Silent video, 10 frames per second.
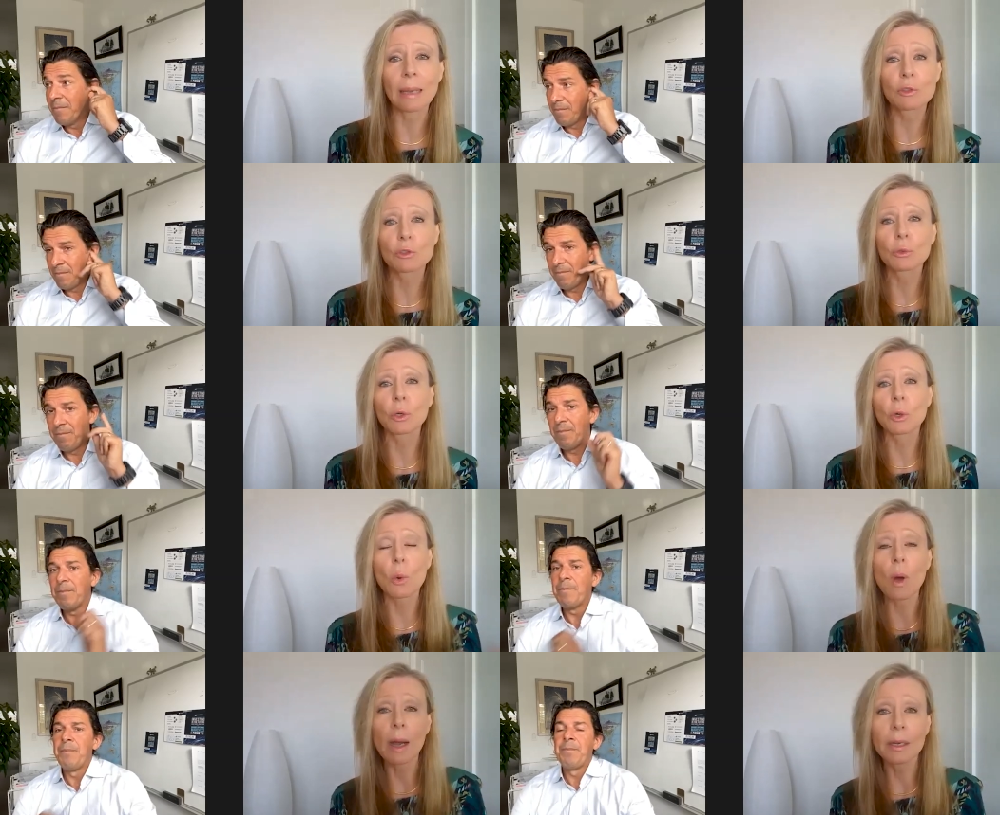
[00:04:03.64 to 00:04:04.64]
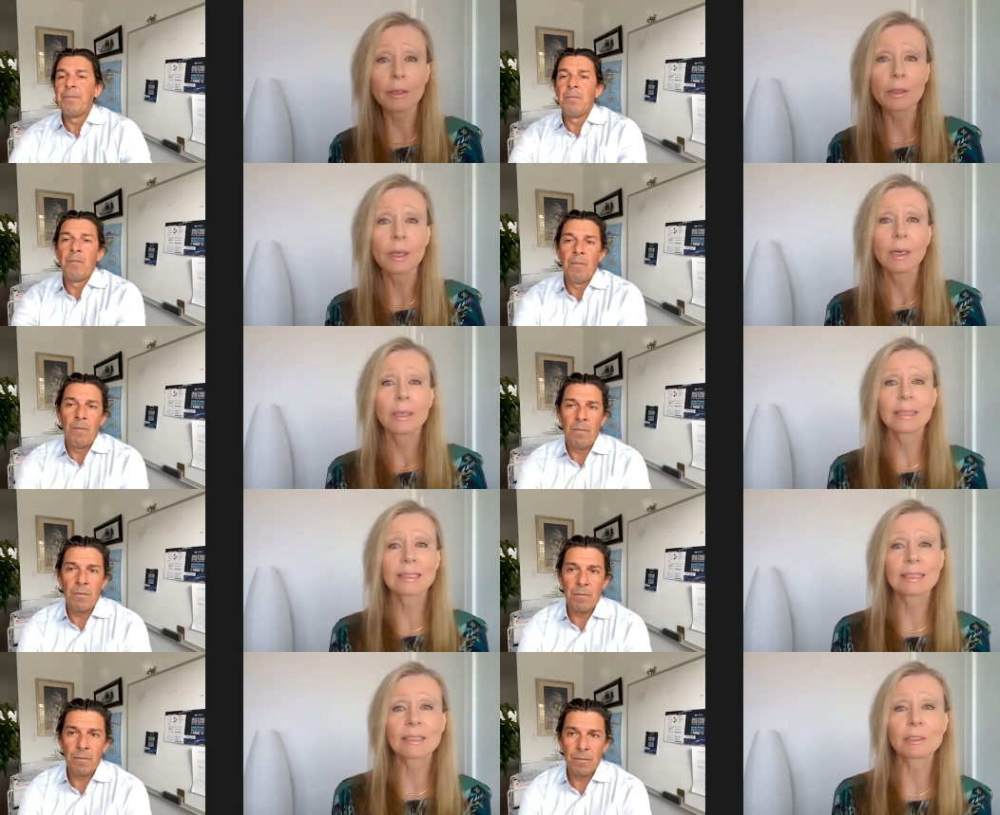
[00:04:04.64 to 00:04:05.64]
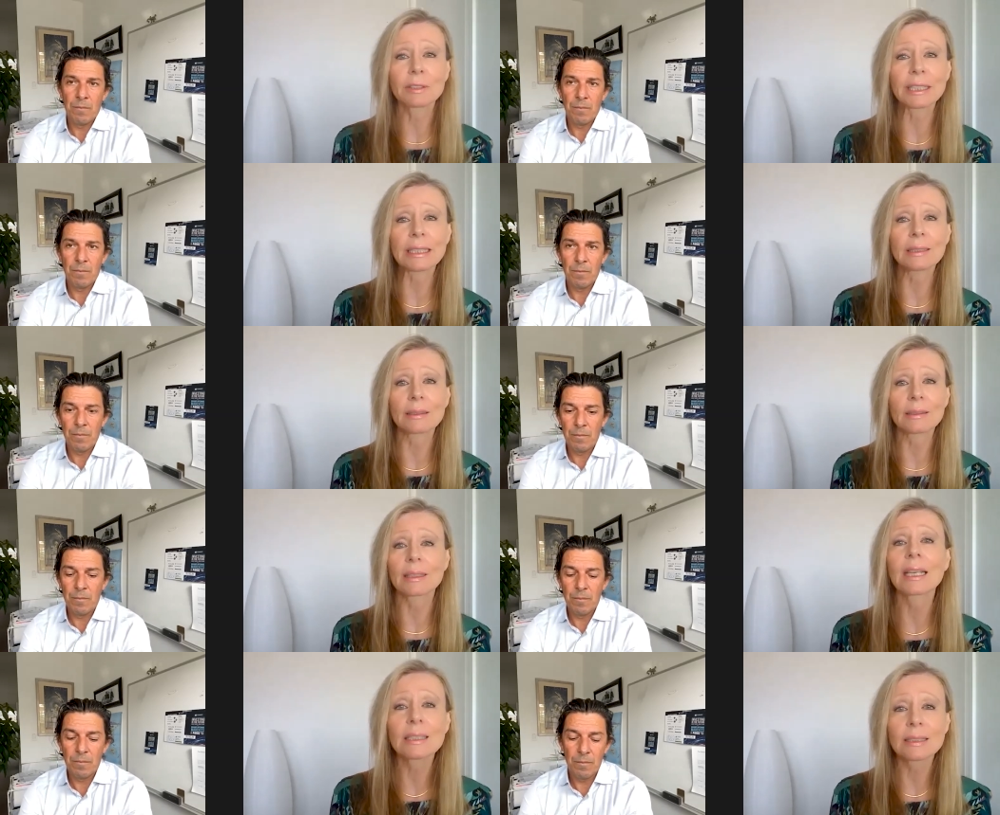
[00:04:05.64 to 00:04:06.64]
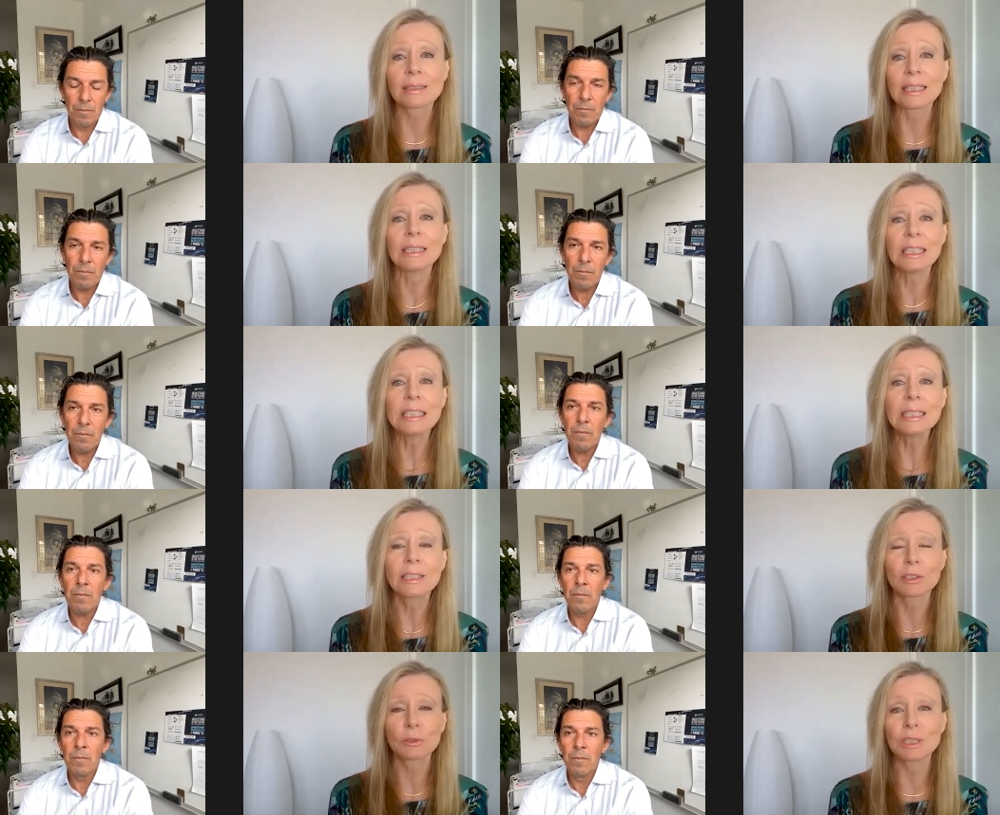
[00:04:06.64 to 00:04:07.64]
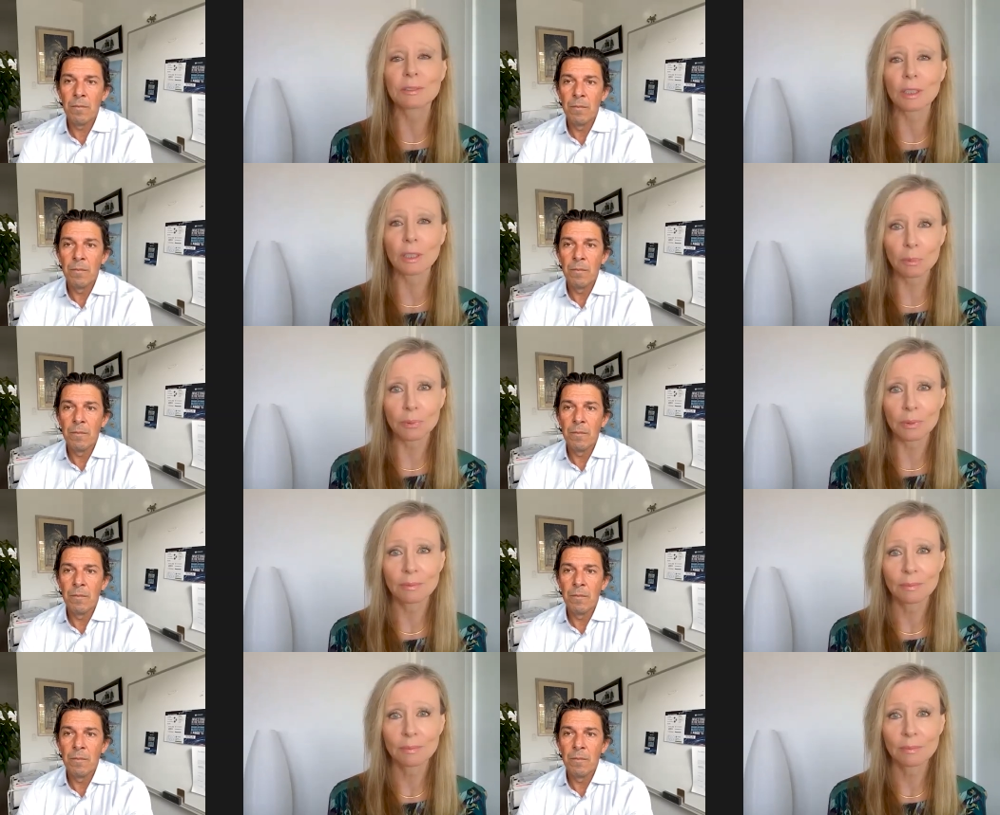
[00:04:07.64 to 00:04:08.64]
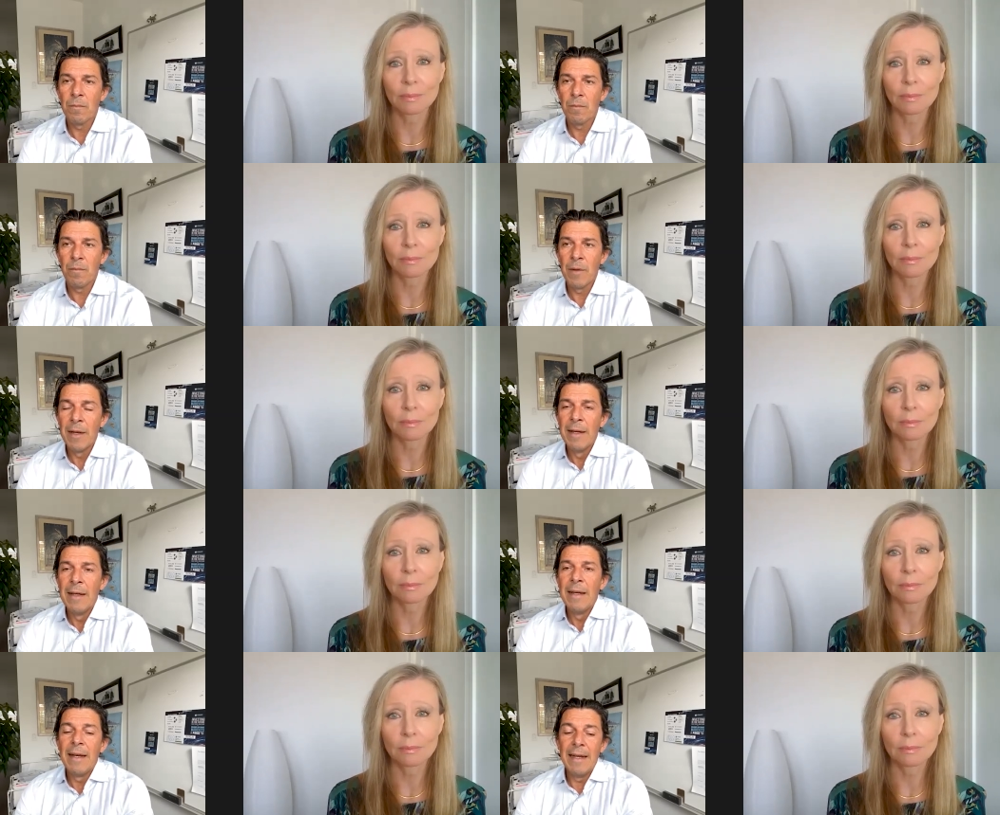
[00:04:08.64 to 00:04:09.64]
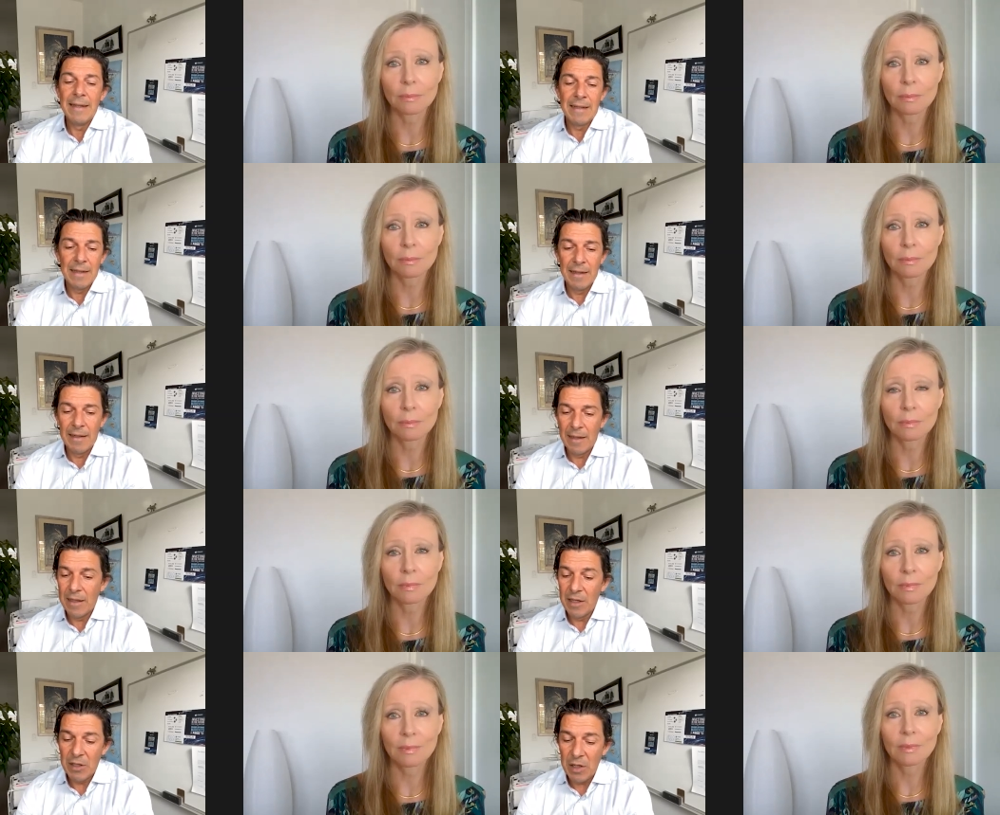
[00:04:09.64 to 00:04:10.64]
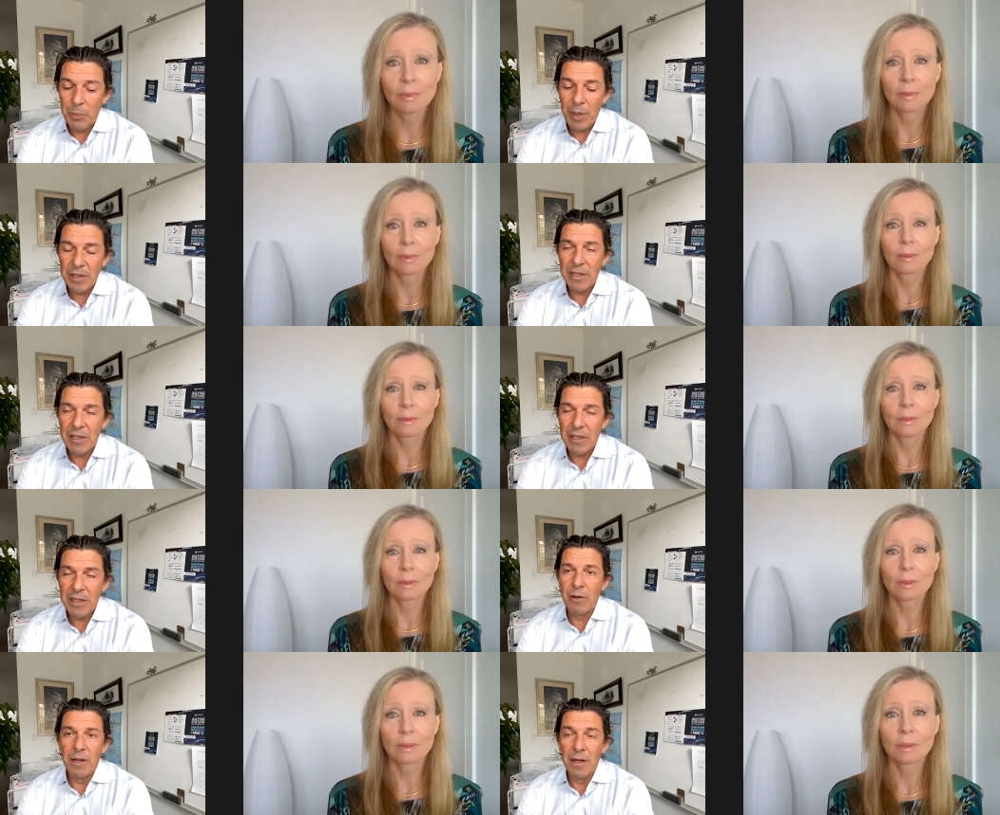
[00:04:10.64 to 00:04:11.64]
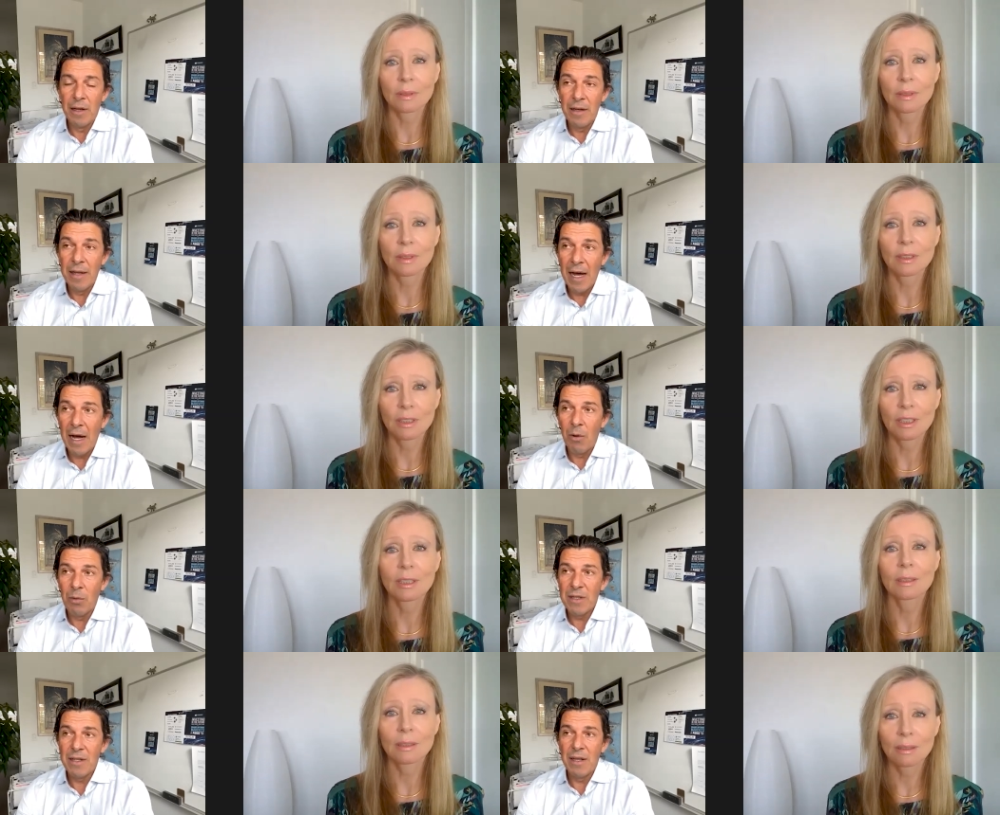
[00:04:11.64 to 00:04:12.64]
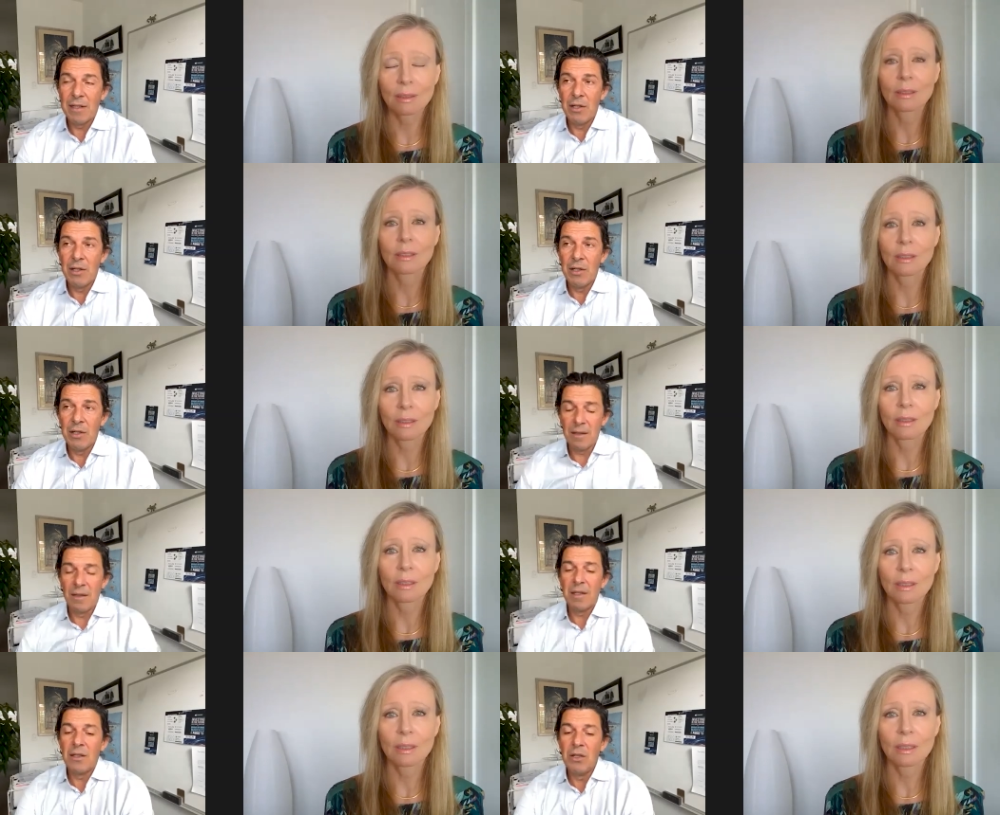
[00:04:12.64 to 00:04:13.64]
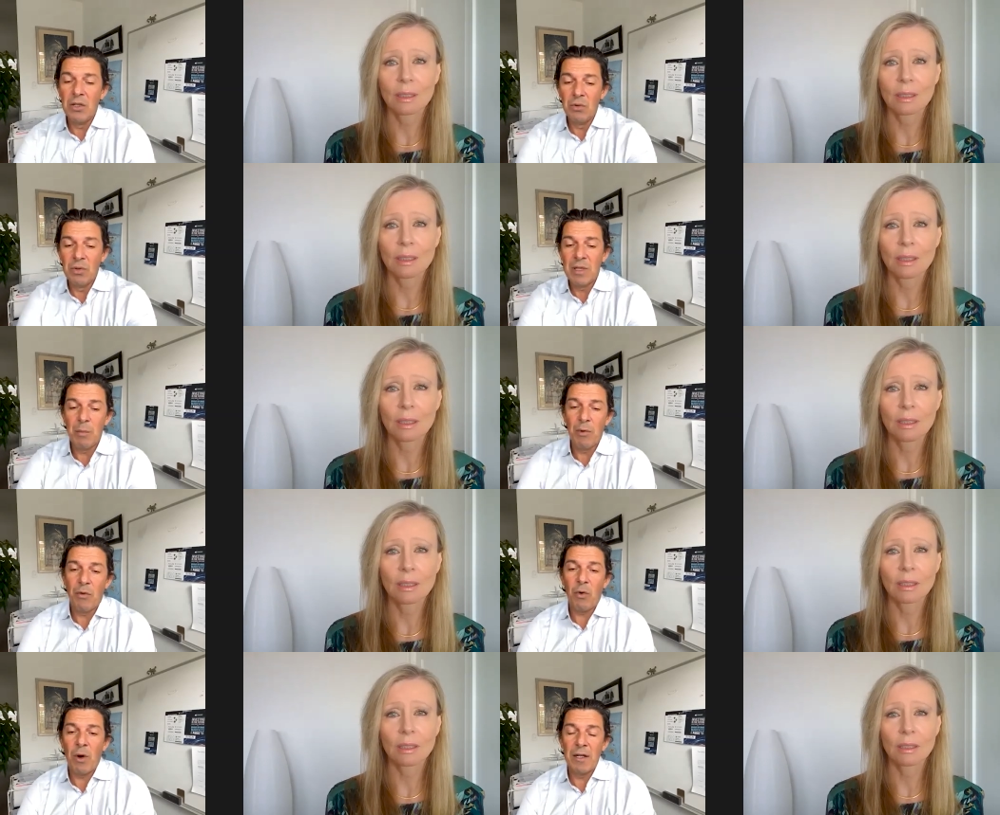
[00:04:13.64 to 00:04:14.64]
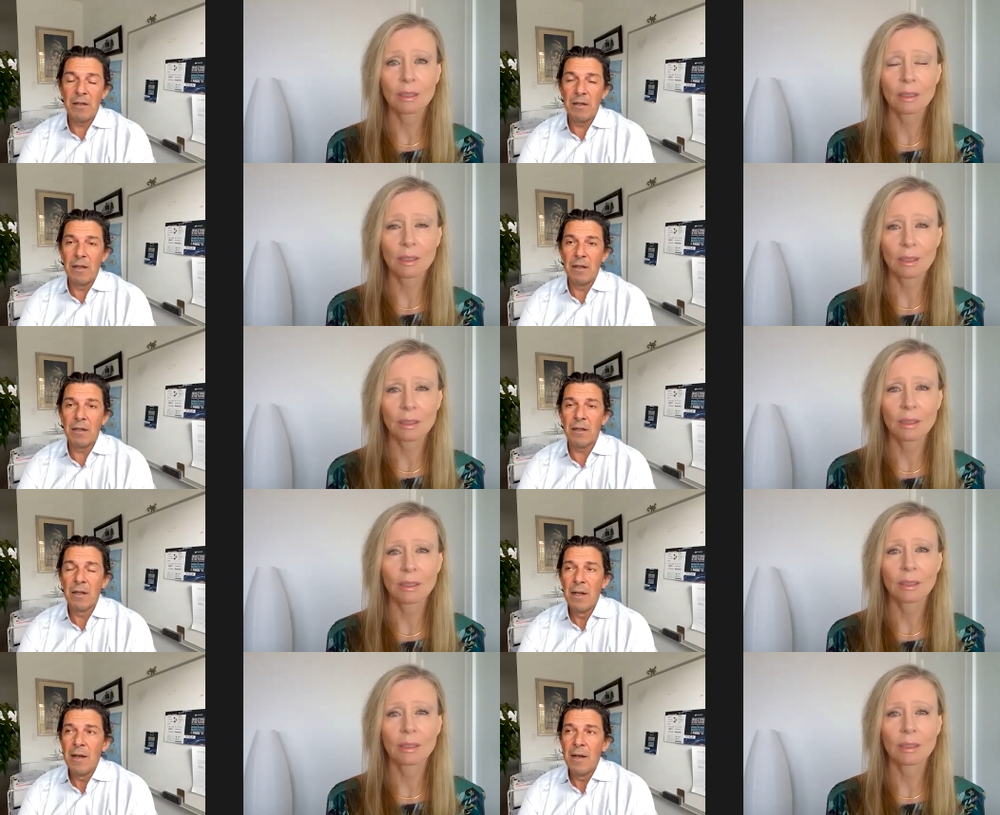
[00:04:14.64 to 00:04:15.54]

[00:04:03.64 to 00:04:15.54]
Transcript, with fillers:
Speaker 1: them to acquire necessary things they need to develop.
Speaker 2: And particularly now we see that with that new type of crisis.